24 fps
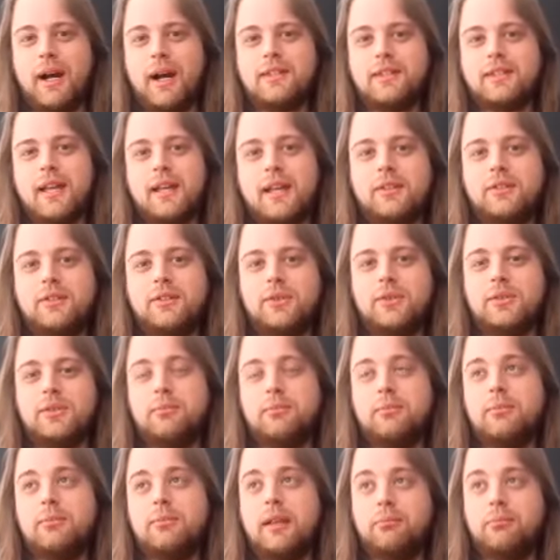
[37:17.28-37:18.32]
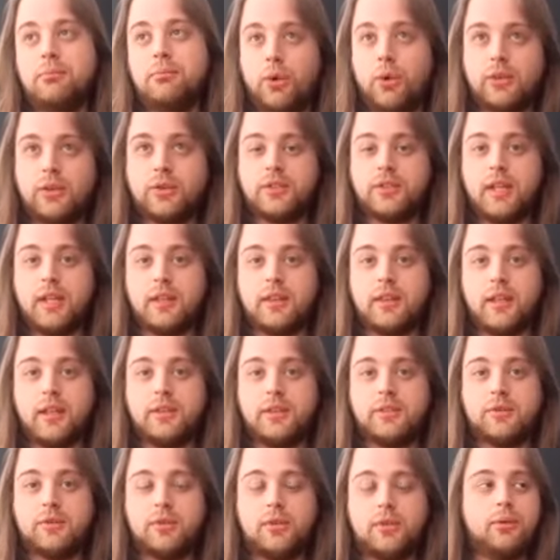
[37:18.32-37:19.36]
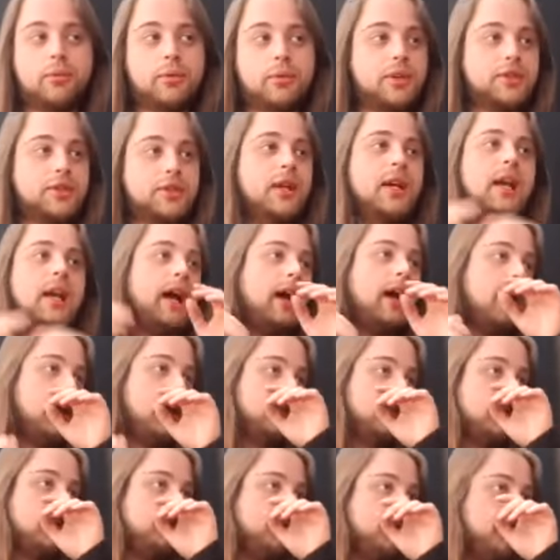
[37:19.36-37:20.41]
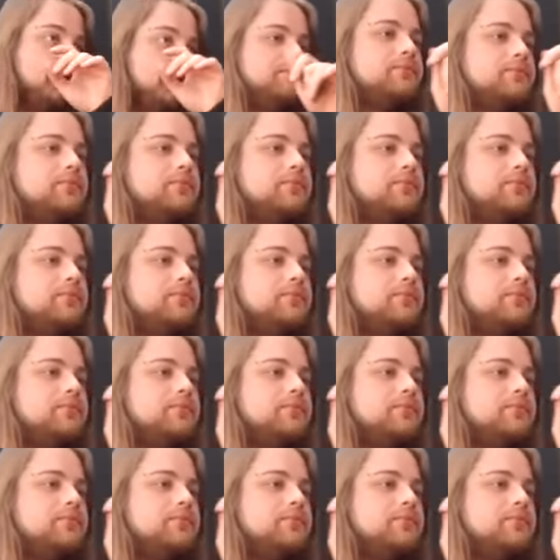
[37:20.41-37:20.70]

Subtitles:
might say do some more interesting things through the chord progression. I tell you what,